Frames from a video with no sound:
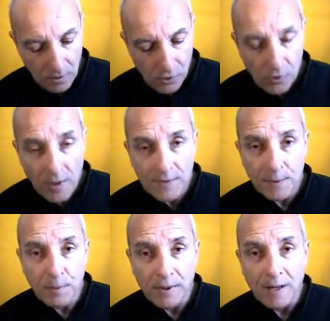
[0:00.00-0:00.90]
So that's the
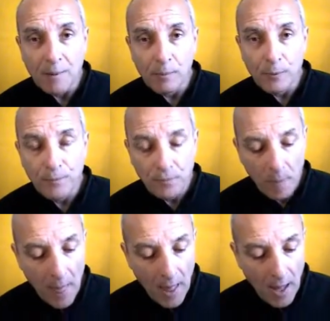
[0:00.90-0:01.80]
preamble,
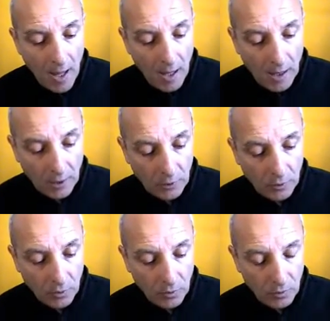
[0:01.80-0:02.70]
and
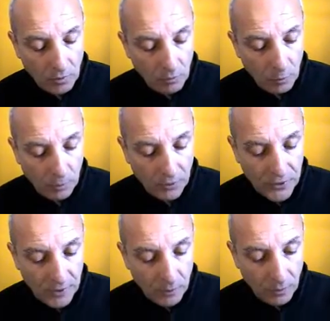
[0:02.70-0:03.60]
we'll
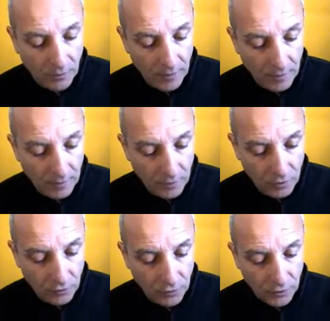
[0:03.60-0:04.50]
proceed with the
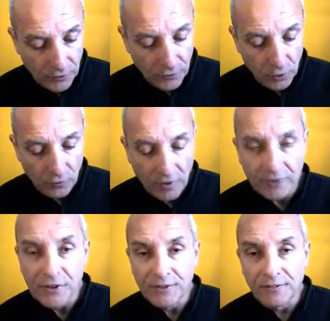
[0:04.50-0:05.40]
first few
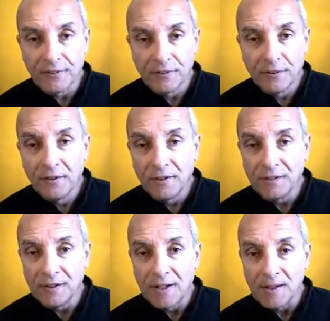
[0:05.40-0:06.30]
verses in
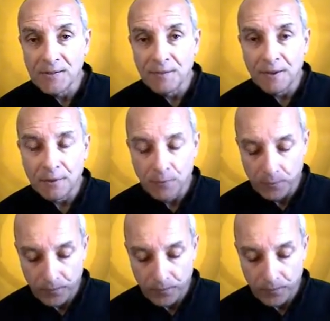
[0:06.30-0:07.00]
the next video.